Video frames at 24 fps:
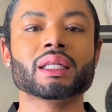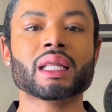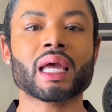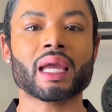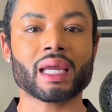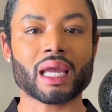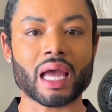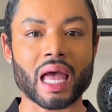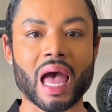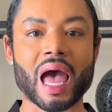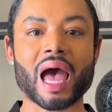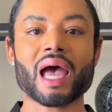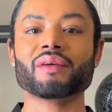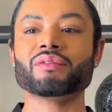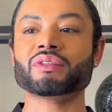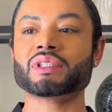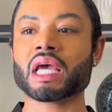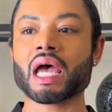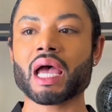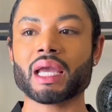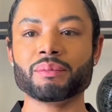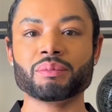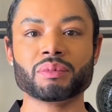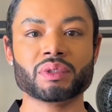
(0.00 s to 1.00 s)
Like I've
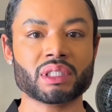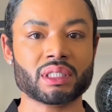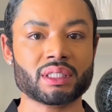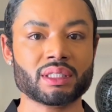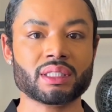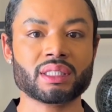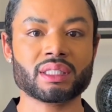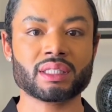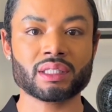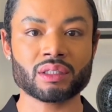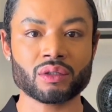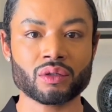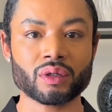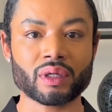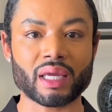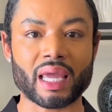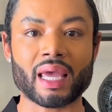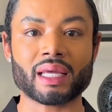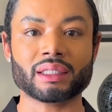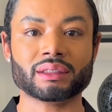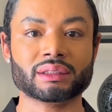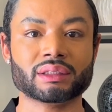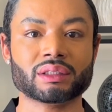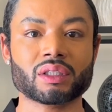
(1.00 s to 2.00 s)
typed in silk
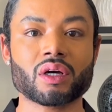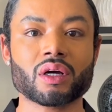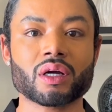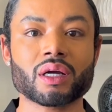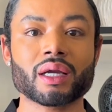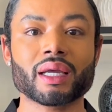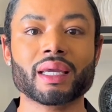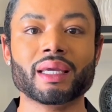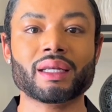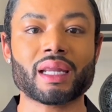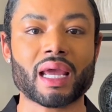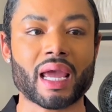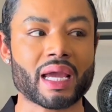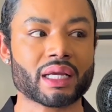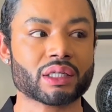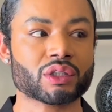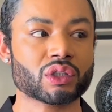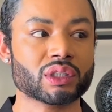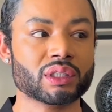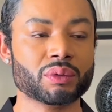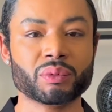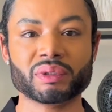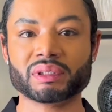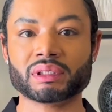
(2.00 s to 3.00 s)
at Zara and
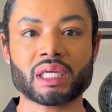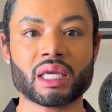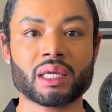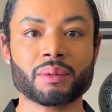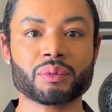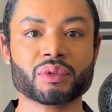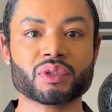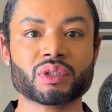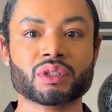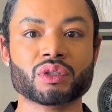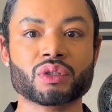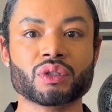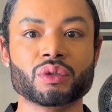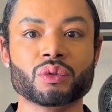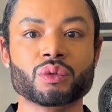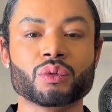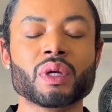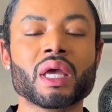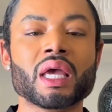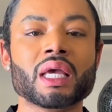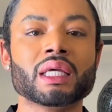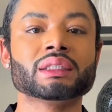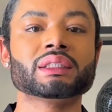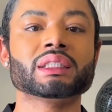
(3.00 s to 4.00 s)
actually was able to
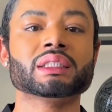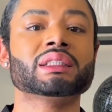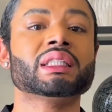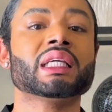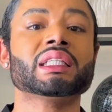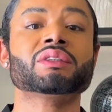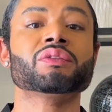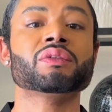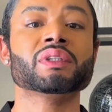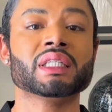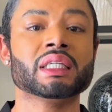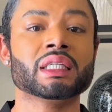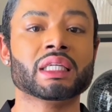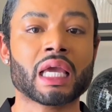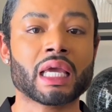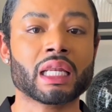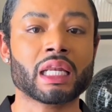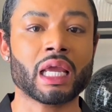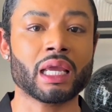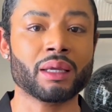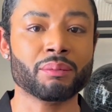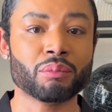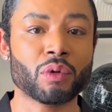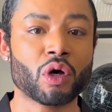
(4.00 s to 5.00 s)
successfully get
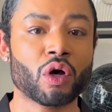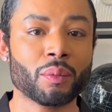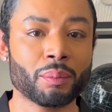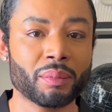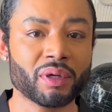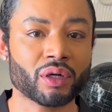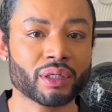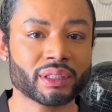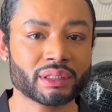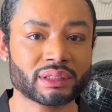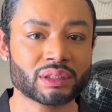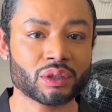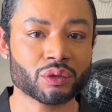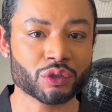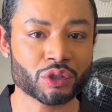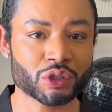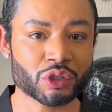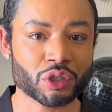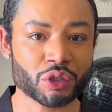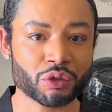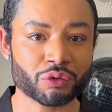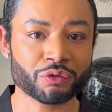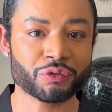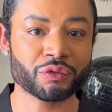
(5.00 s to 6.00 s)
a mulberry silk
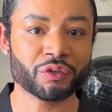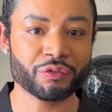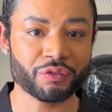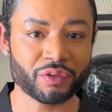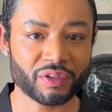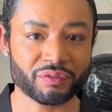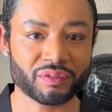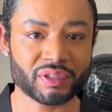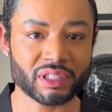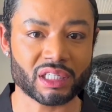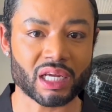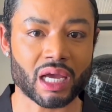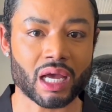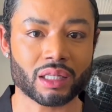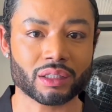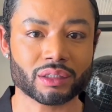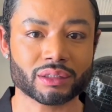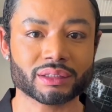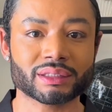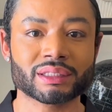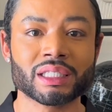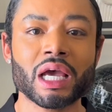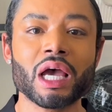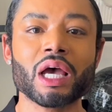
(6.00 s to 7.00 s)
shirt for
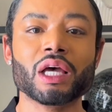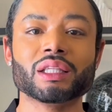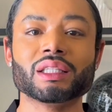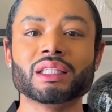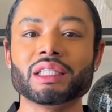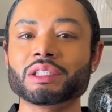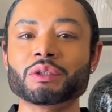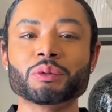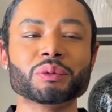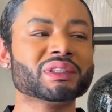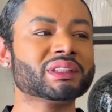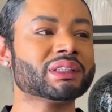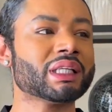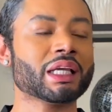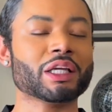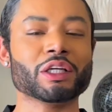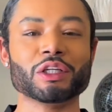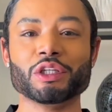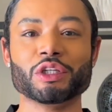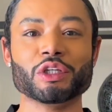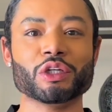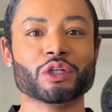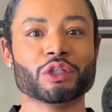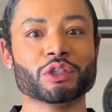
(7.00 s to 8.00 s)
$50. This was like a
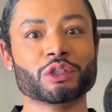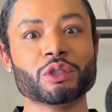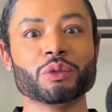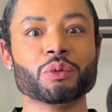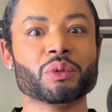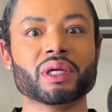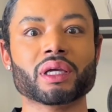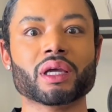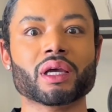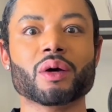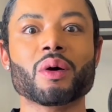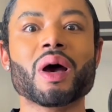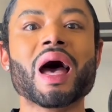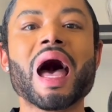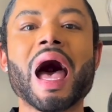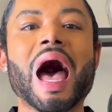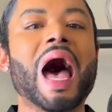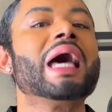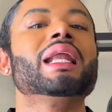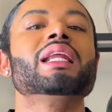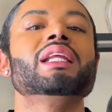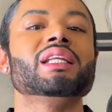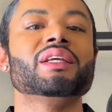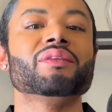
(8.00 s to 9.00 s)
year or 2 ago.
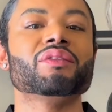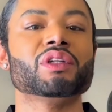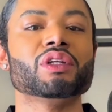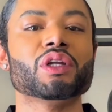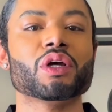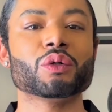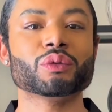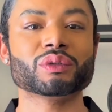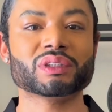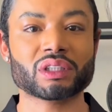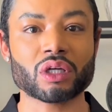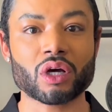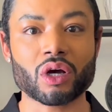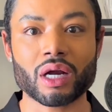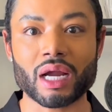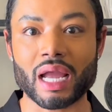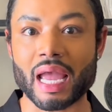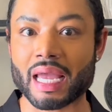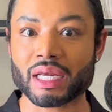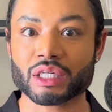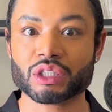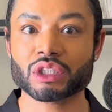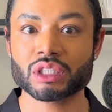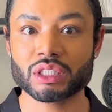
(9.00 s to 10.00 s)
I didn't even know Zara
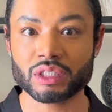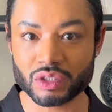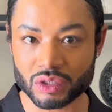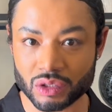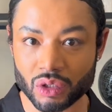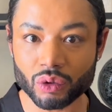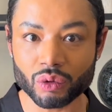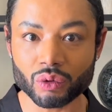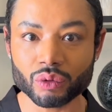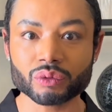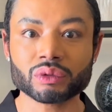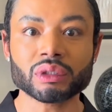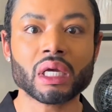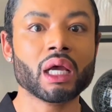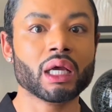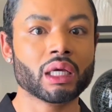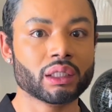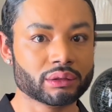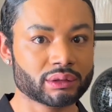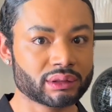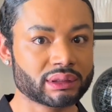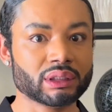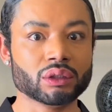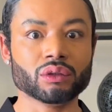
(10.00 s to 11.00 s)
actually sold
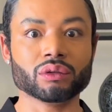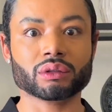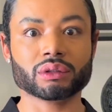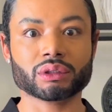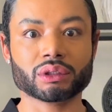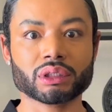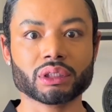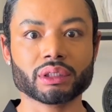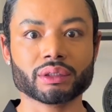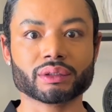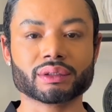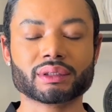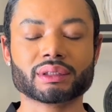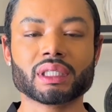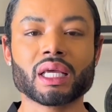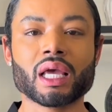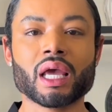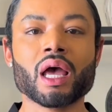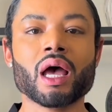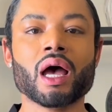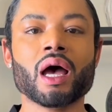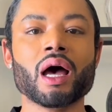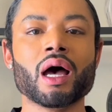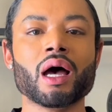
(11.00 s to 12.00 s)
silk shirts
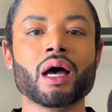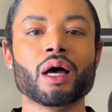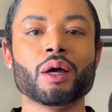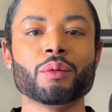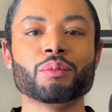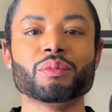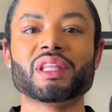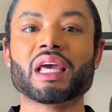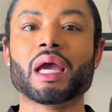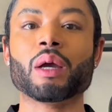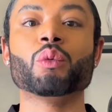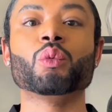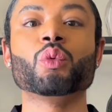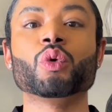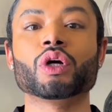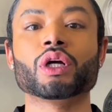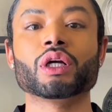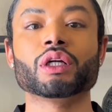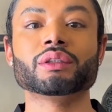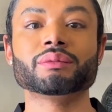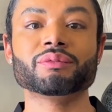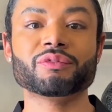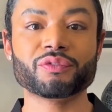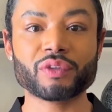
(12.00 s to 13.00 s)
that
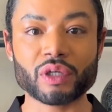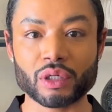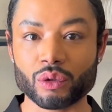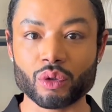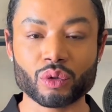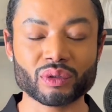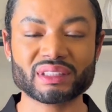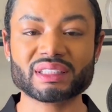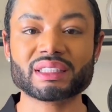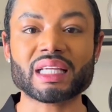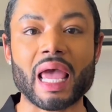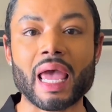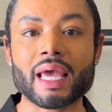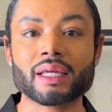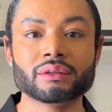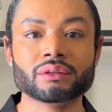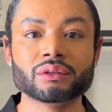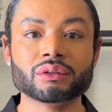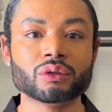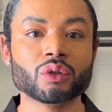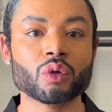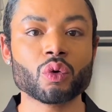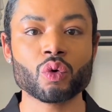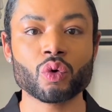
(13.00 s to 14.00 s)
weren't, or
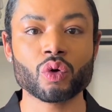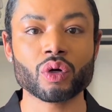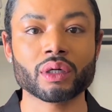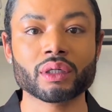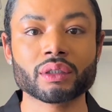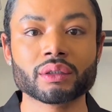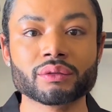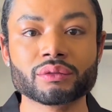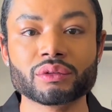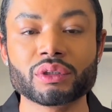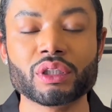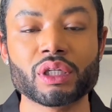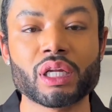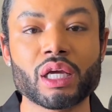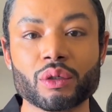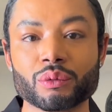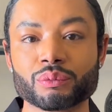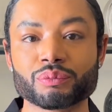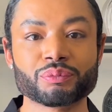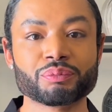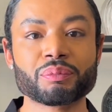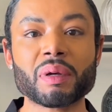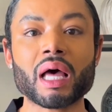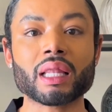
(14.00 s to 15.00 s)
satin or,
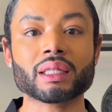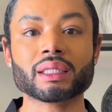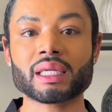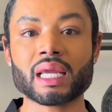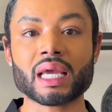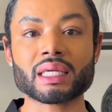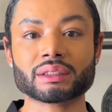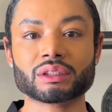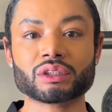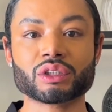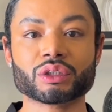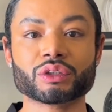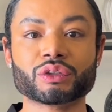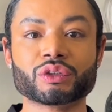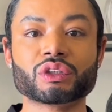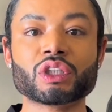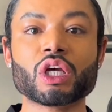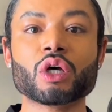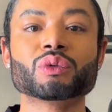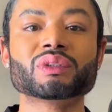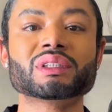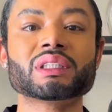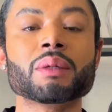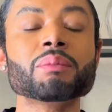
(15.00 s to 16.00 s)
polyester.
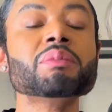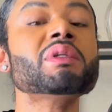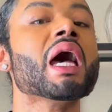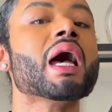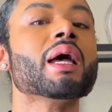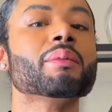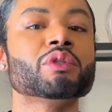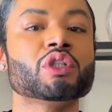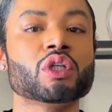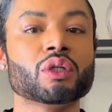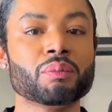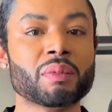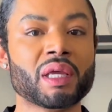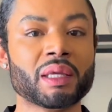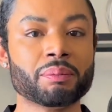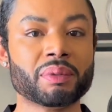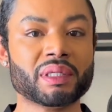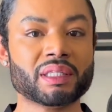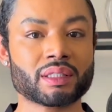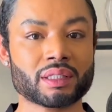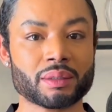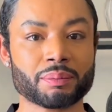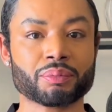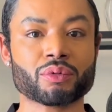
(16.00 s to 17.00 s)
So sometimes you may
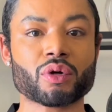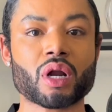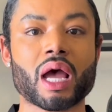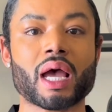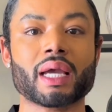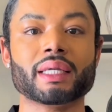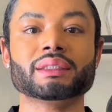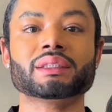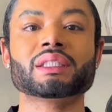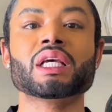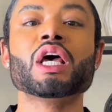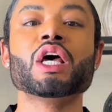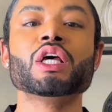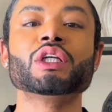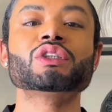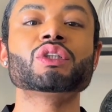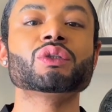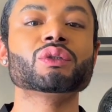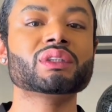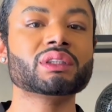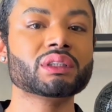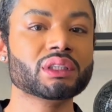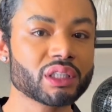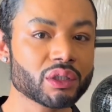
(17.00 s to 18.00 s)
be surprised. So
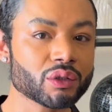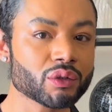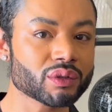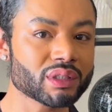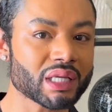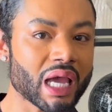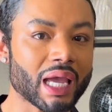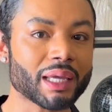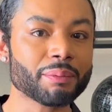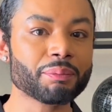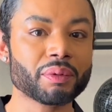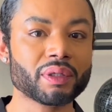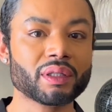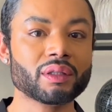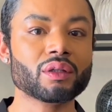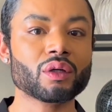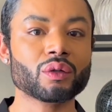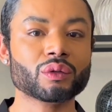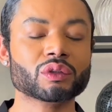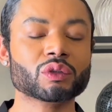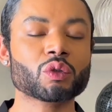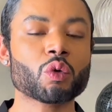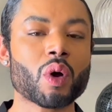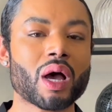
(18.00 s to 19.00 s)
still type in
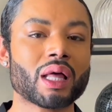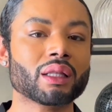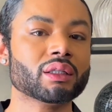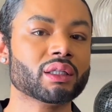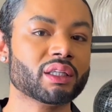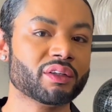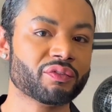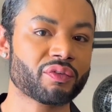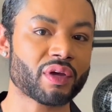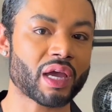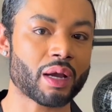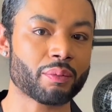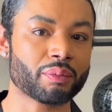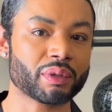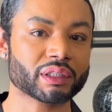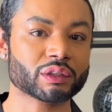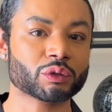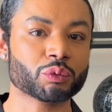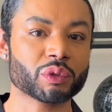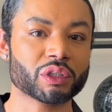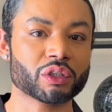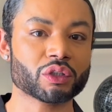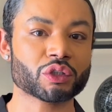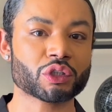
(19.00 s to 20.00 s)
those quality fabrics
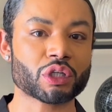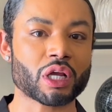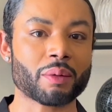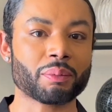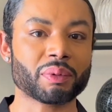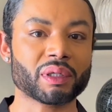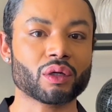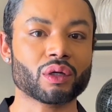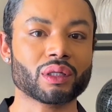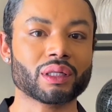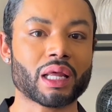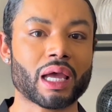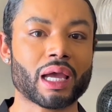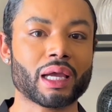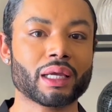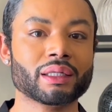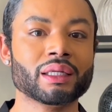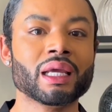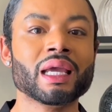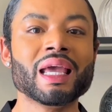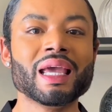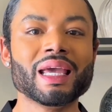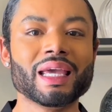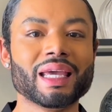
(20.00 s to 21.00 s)
when you're shopping online
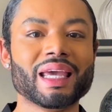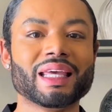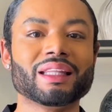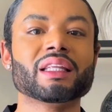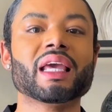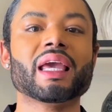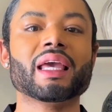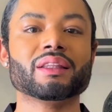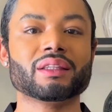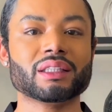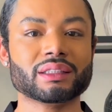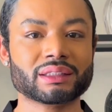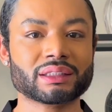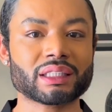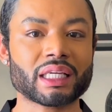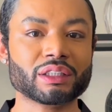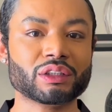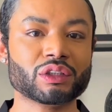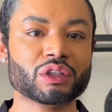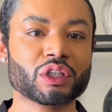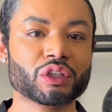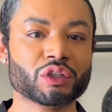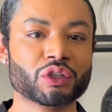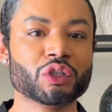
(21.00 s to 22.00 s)
at the sites
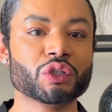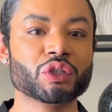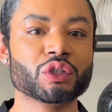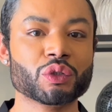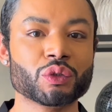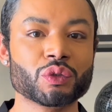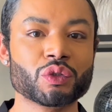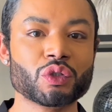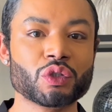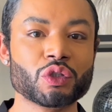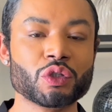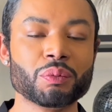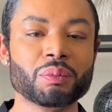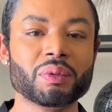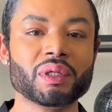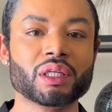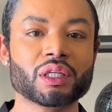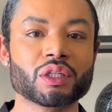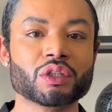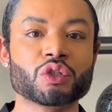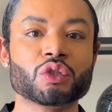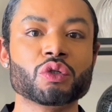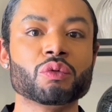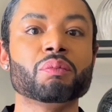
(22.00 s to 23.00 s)
that you're used to,
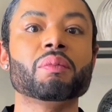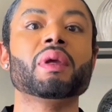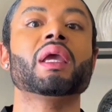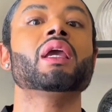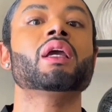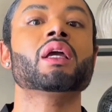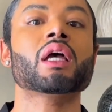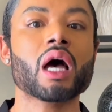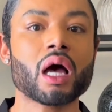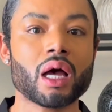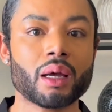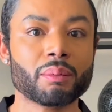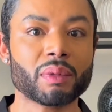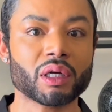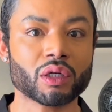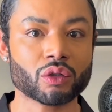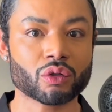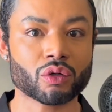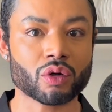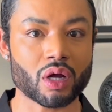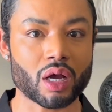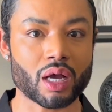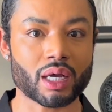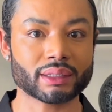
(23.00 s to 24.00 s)
because you may come
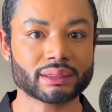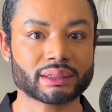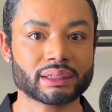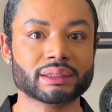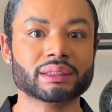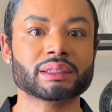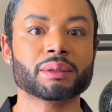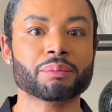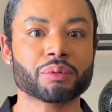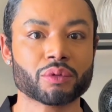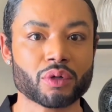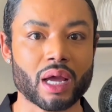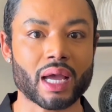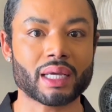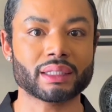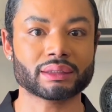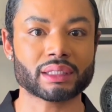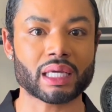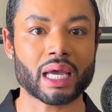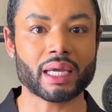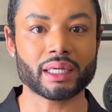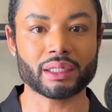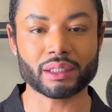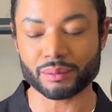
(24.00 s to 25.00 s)
across a surprise
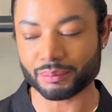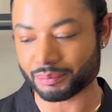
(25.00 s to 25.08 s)
item.